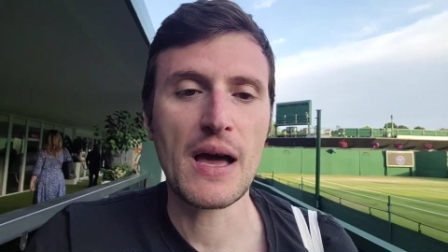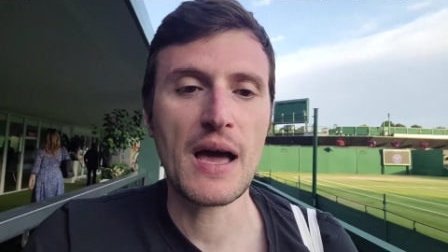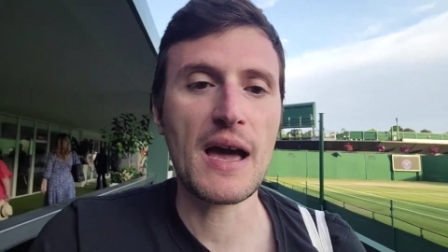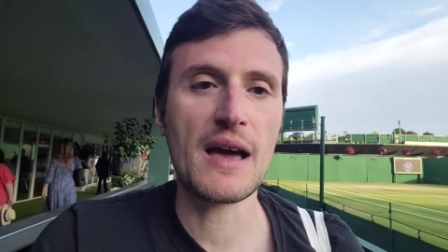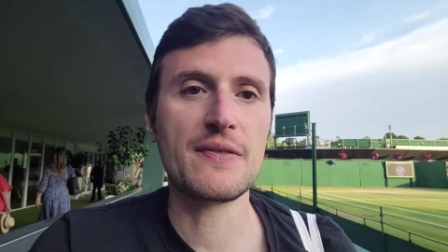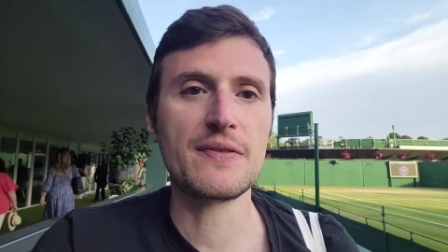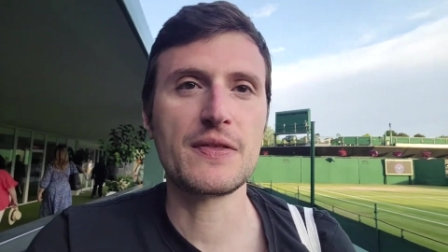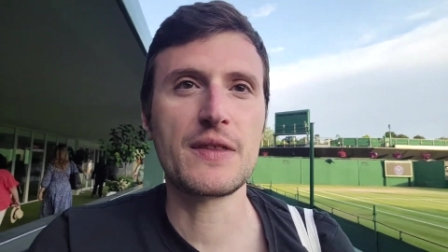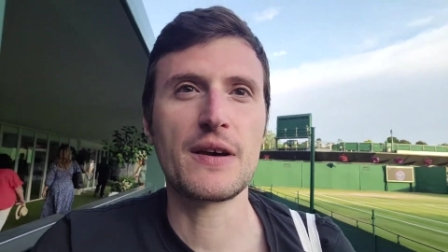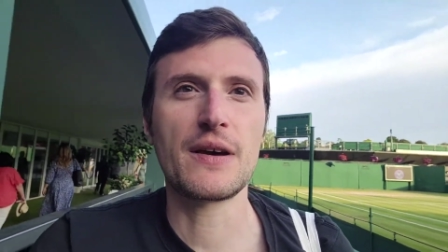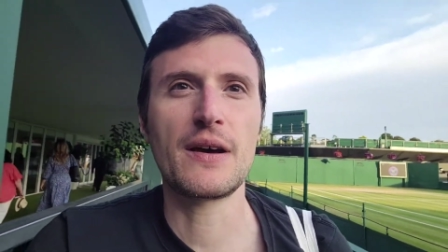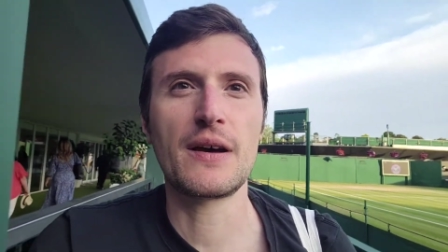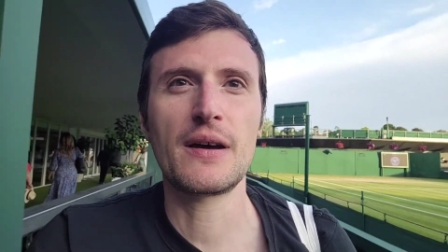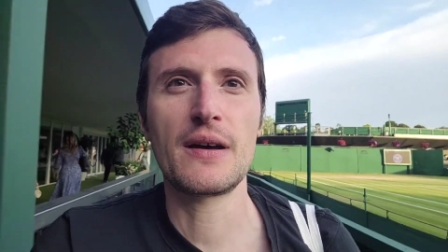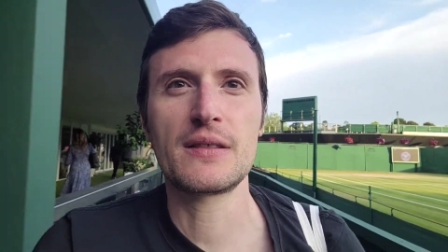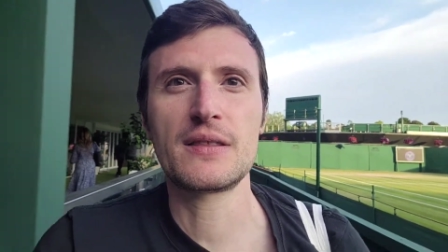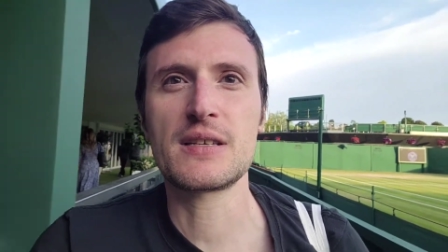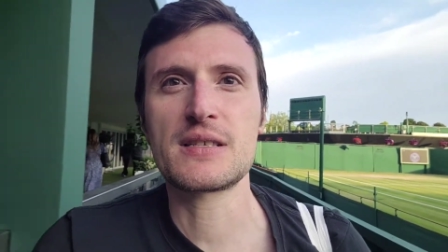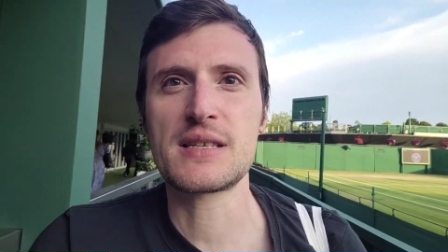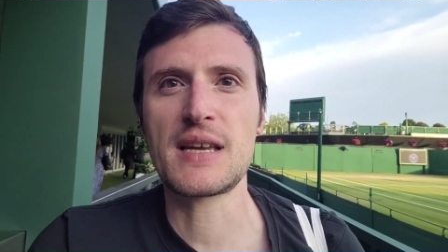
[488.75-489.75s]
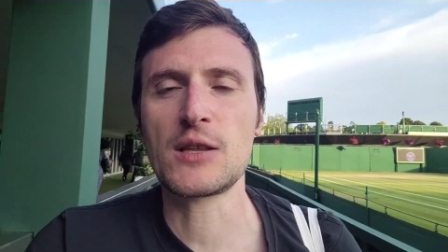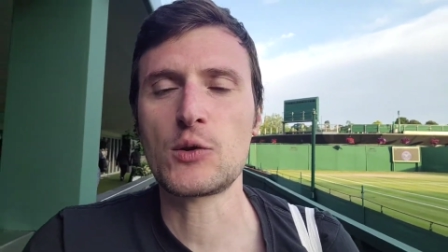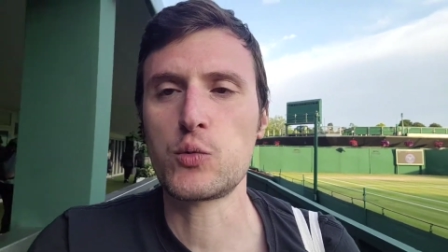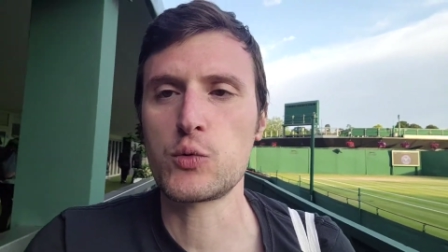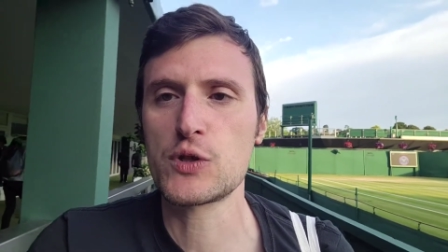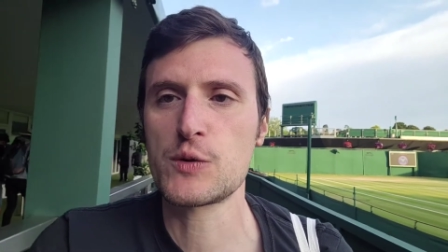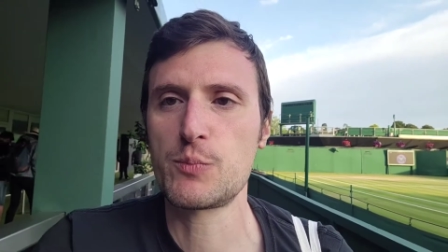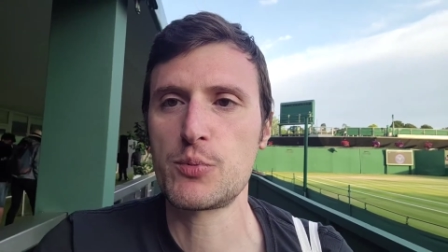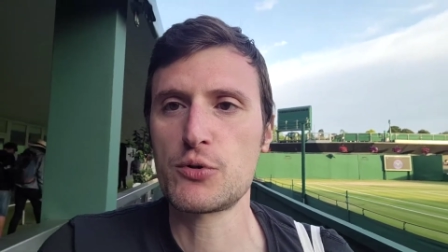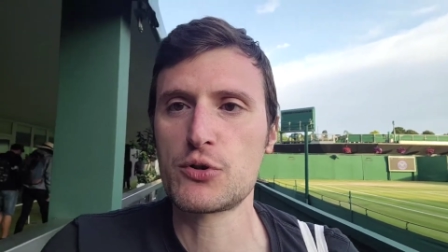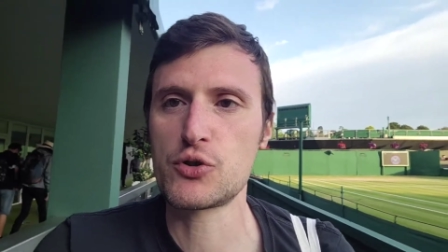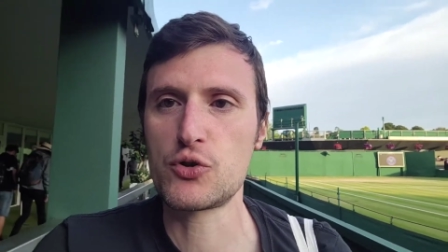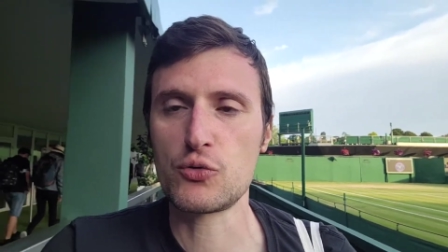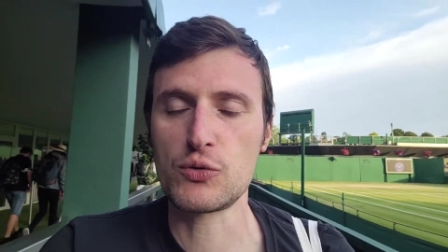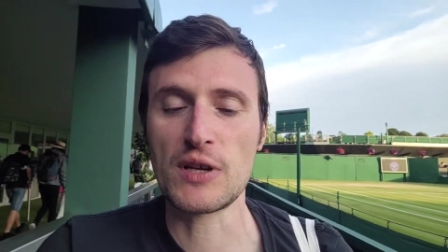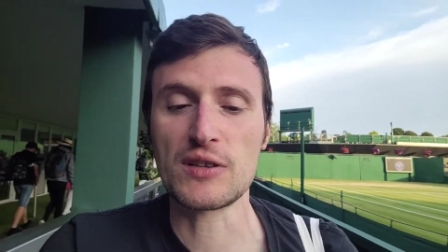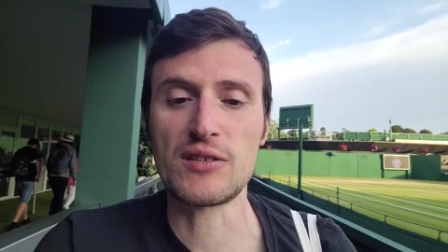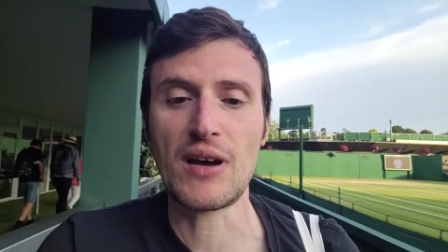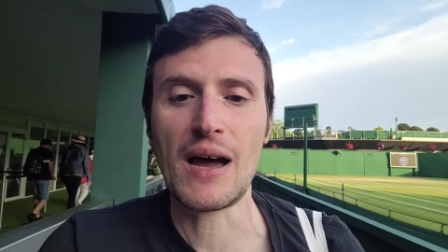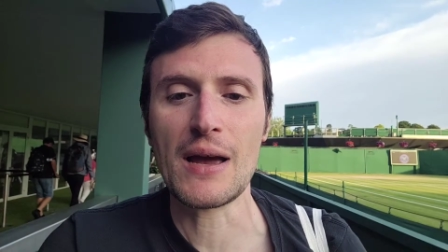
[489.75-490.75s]
and uh, the set was pushed to
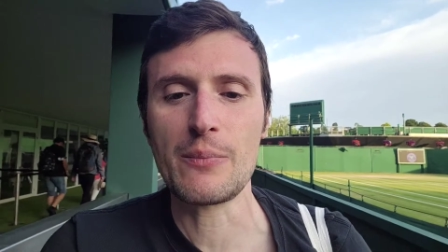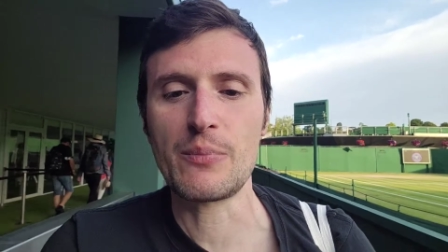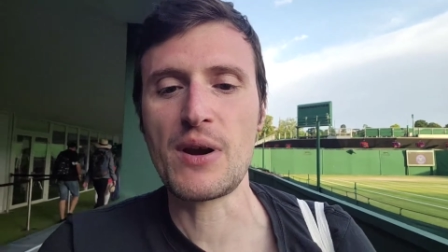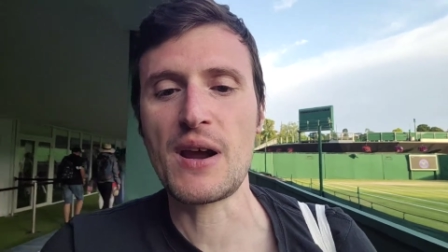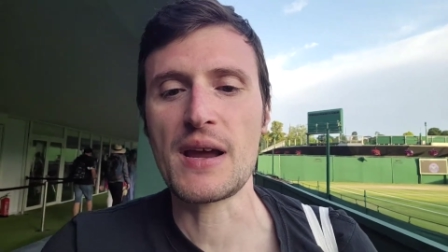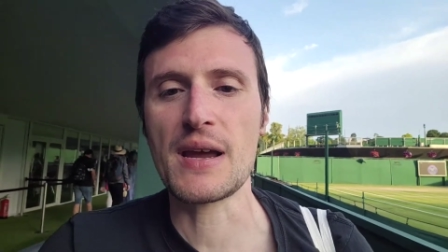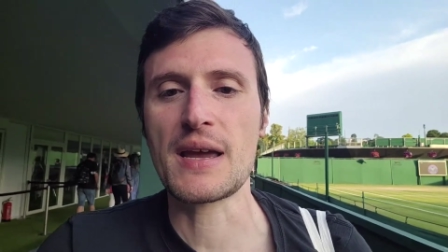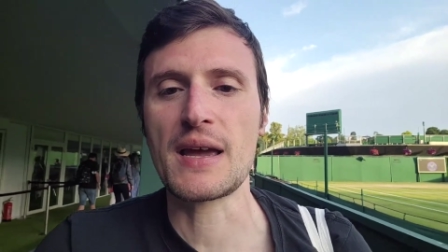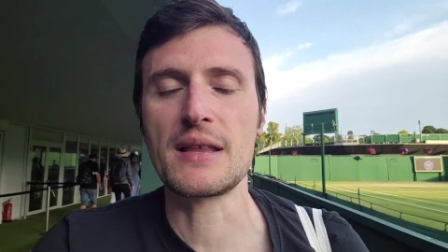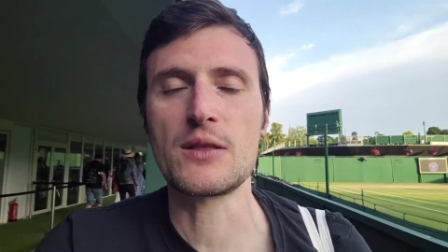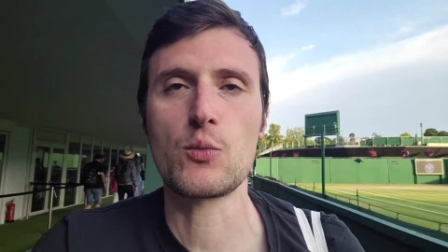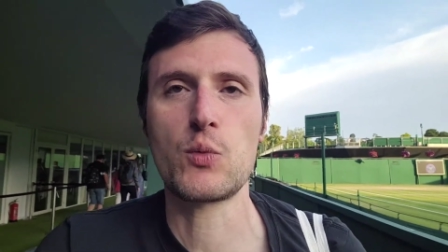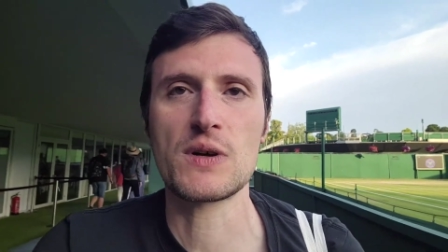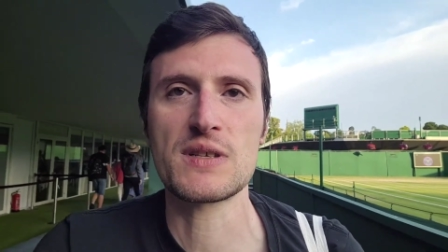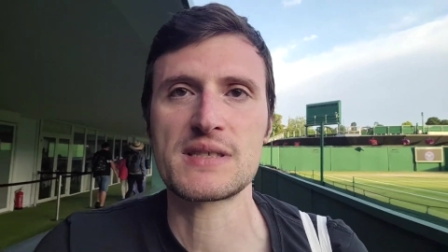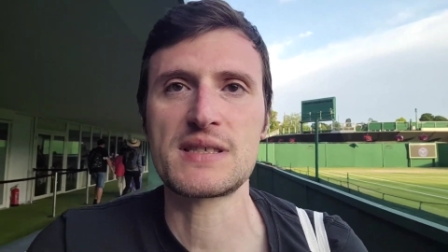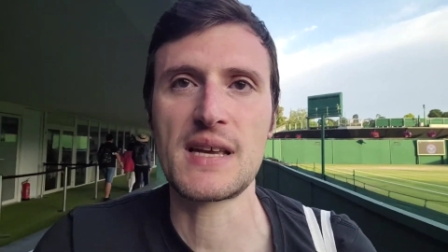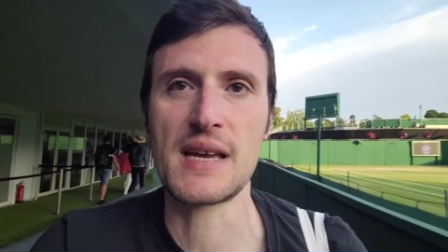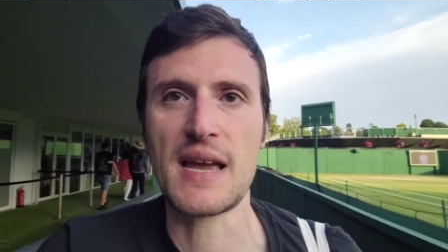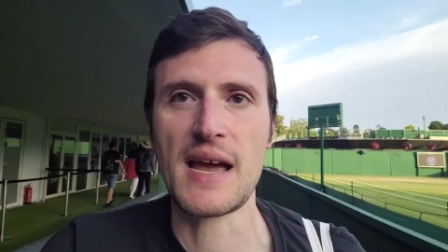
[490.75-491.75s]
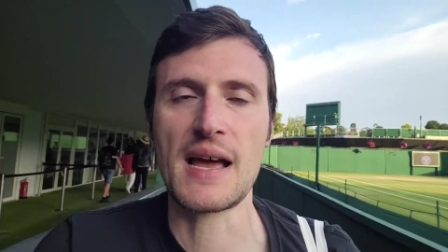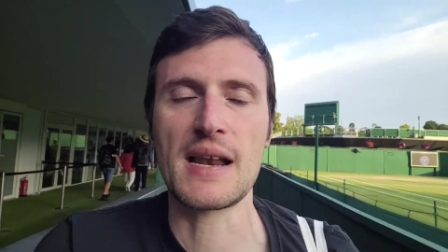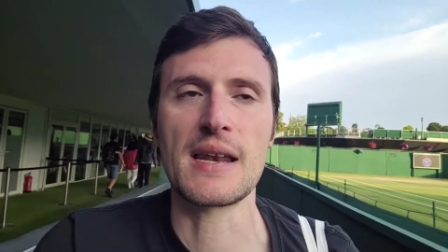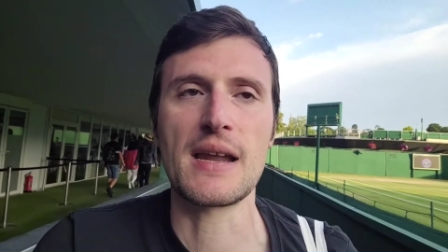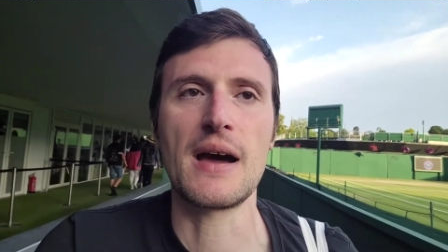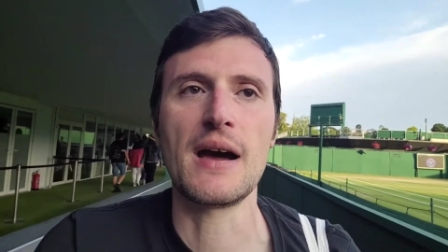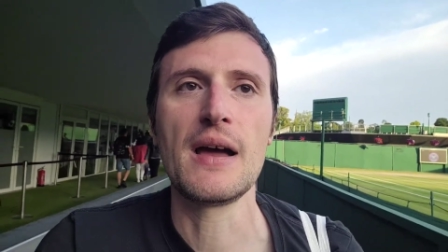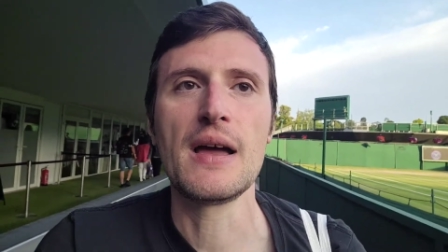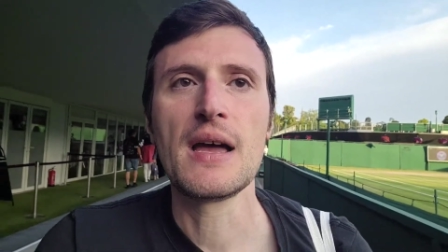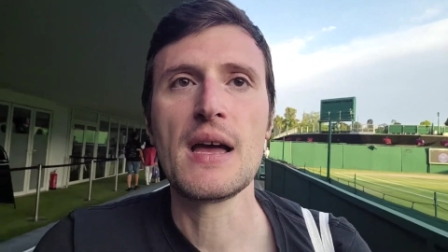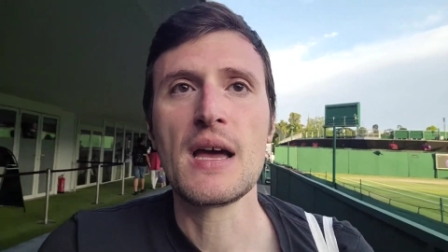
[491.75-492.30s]
the tiebreak. And once again, uh,